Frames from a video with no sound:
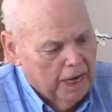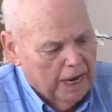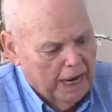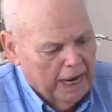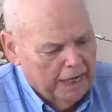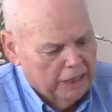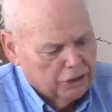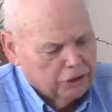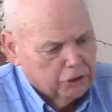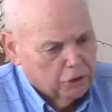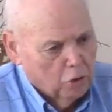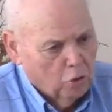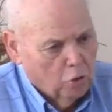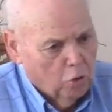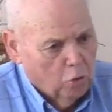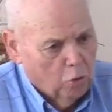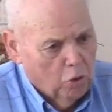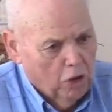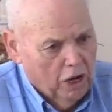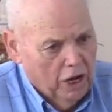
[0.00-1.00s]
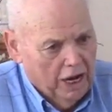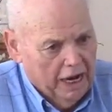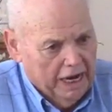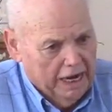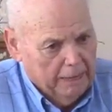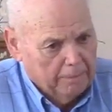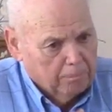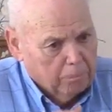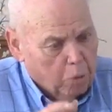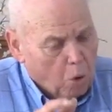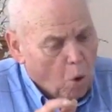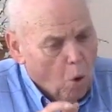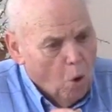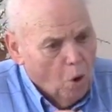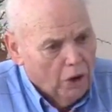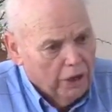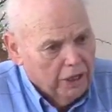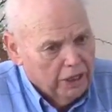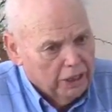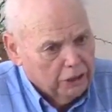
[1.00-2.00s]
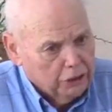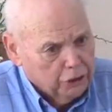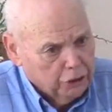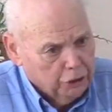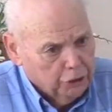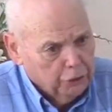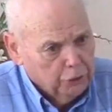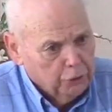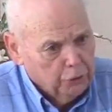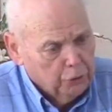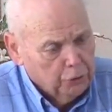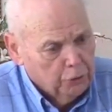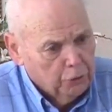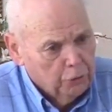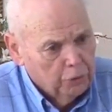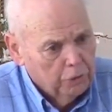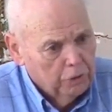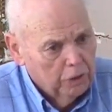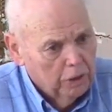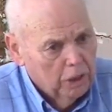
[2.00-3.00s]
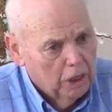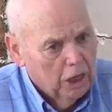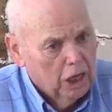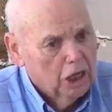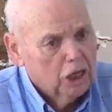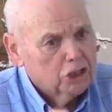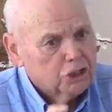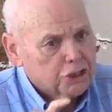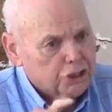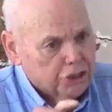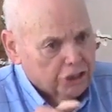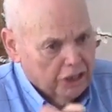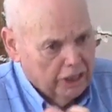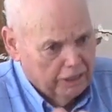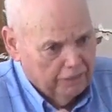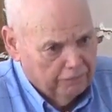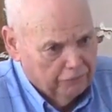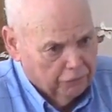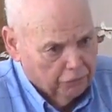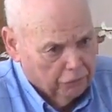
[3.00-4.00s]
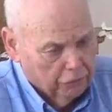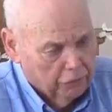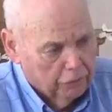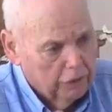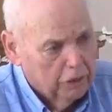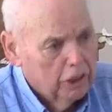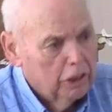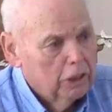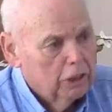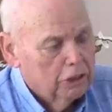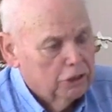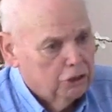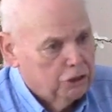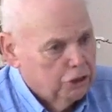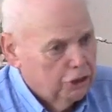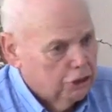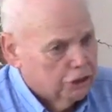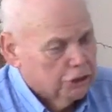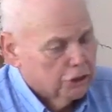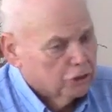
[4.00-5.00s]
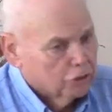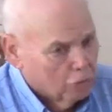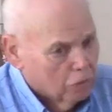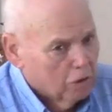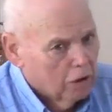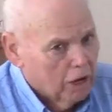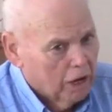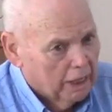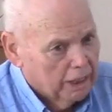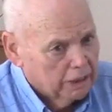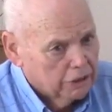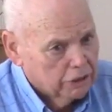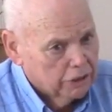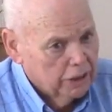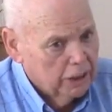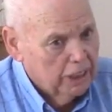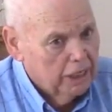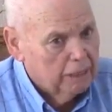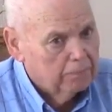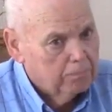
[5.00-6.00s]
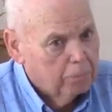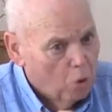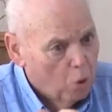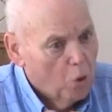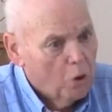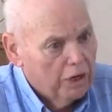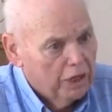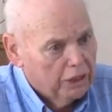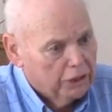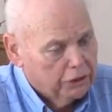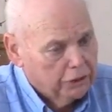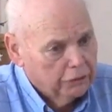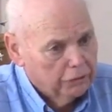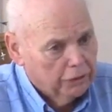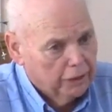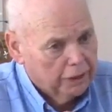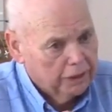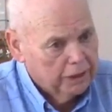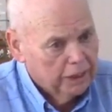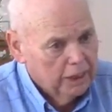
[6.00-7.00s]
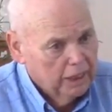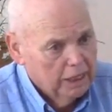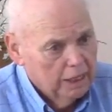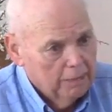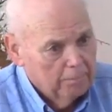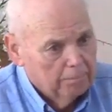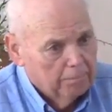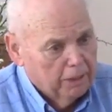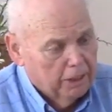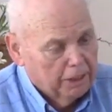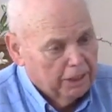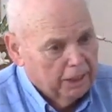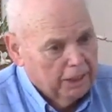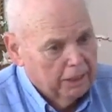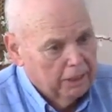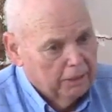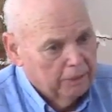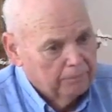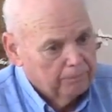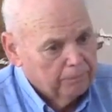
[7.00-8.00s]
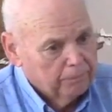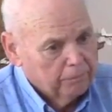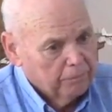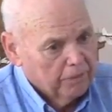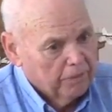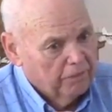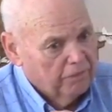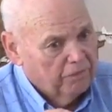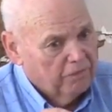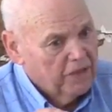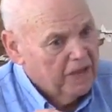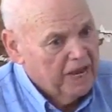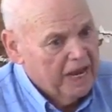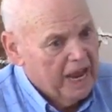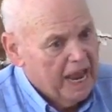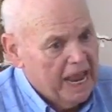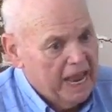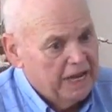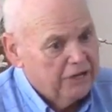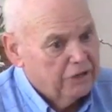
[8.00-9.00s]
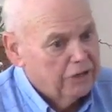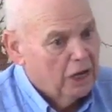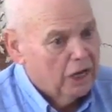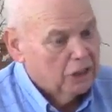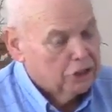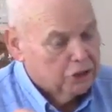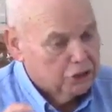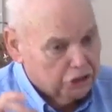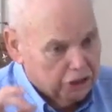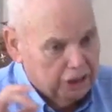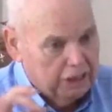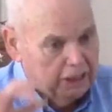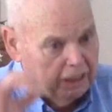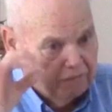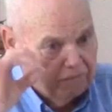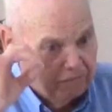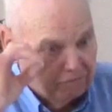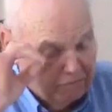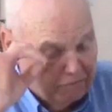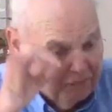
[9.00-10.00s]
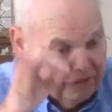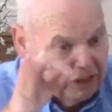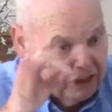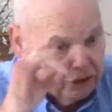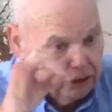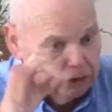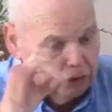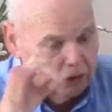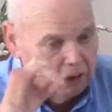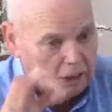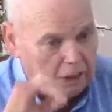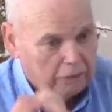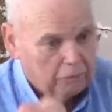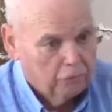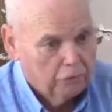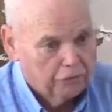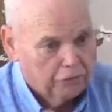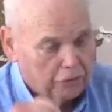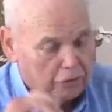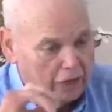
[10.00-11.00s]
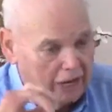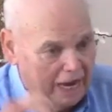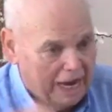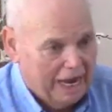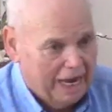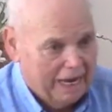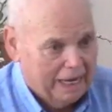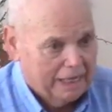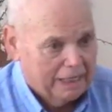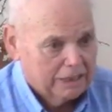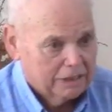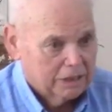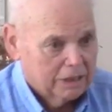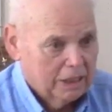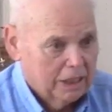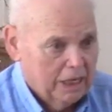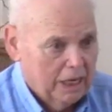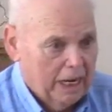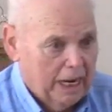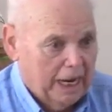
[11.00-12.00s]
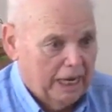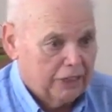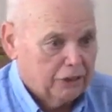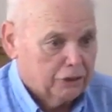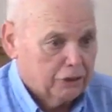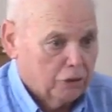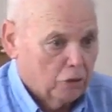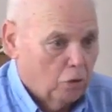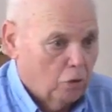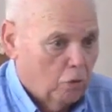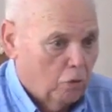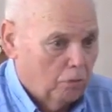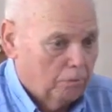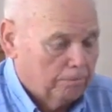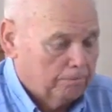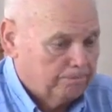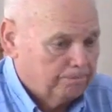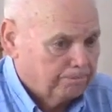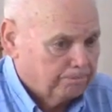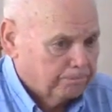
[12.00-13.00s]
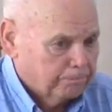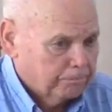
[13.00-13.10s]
And so it pointed to a Savior, Jesus Christ. Right. It pointed to it. But they had not seen it visually with their eyes. And so